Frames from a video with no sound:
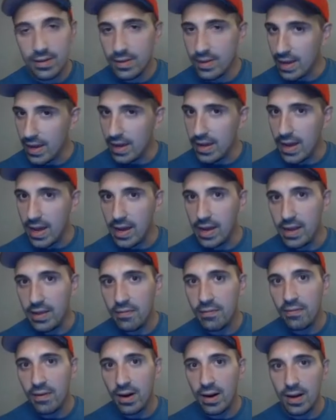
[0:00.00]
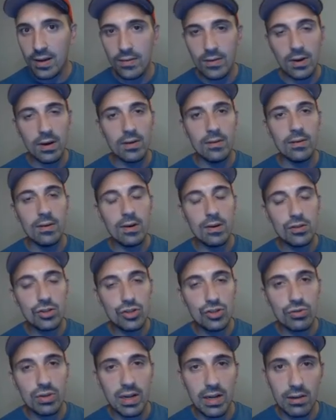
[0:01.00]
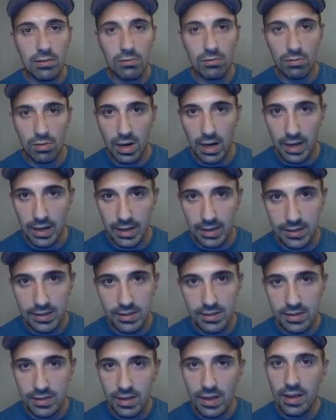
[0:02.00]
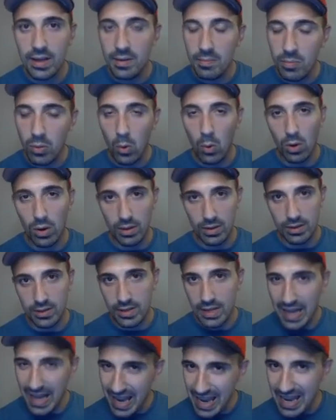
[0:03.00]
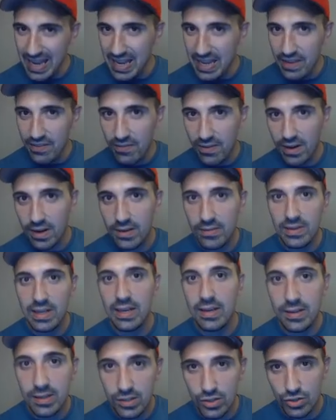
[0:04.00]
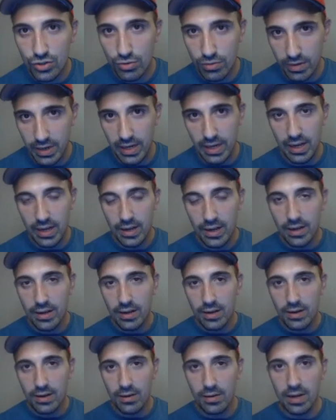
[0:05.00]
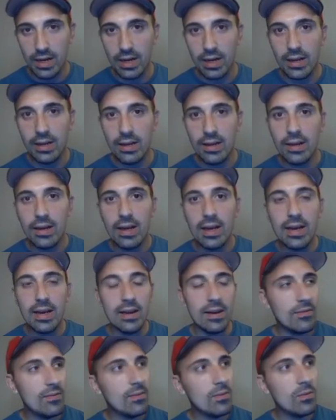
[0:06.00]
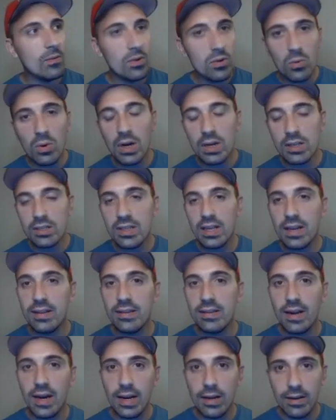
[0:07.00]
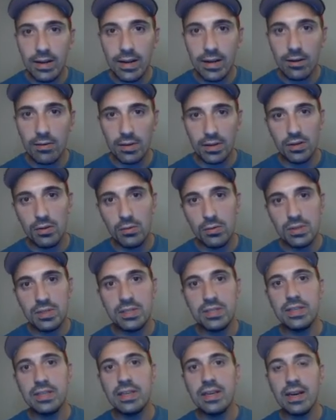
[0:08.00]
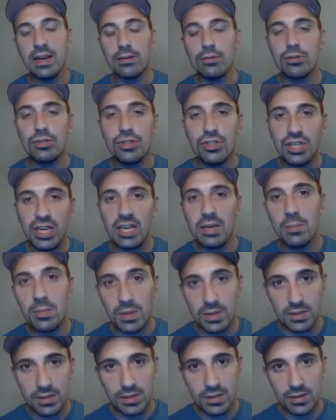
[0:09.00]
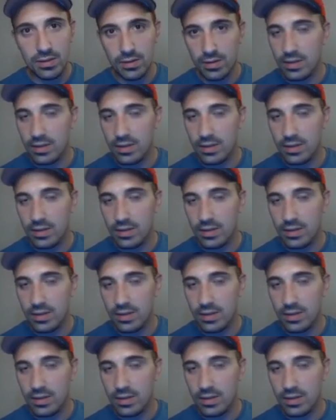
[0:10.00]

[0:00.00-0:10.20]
day 85 of straight riots in Portland, 85 days straight. Okay, and if you watch that entire hearing, you would see how shameless the